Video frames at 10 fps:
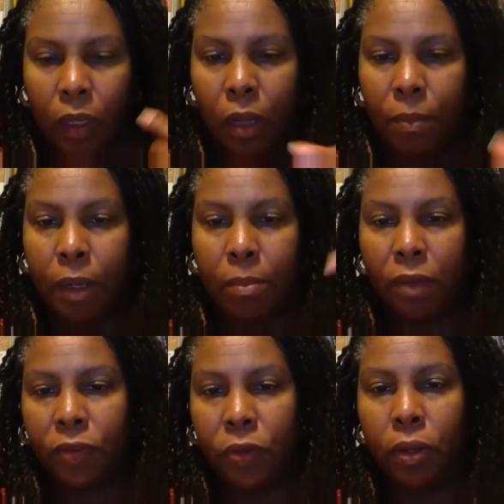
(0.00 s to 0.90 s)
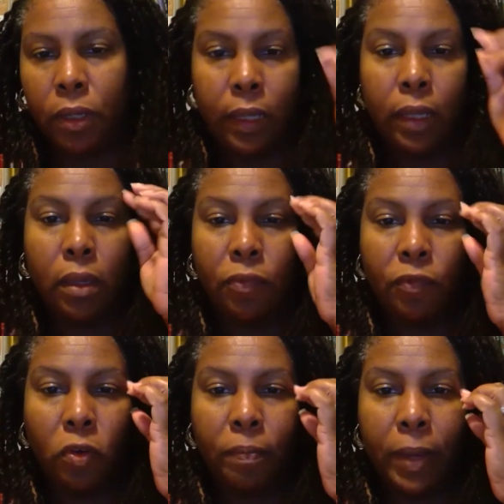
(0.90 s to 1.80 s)
And I'm giving you a link
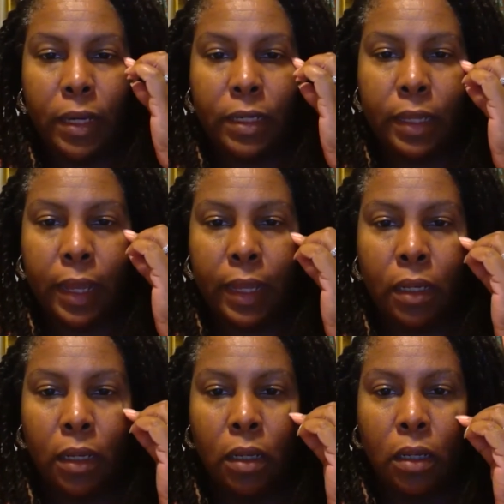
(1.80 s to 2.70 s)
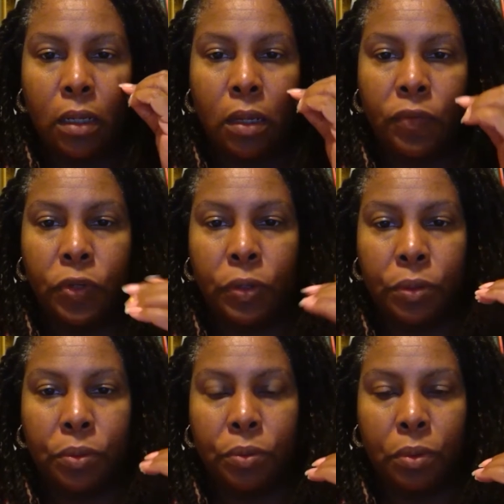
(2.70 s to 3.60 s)
for a page that gives
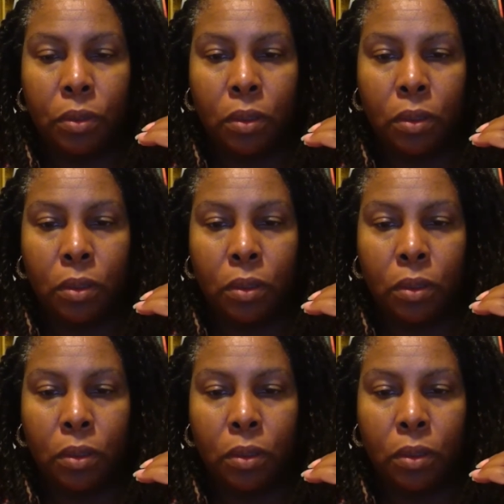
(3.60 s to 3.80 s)
you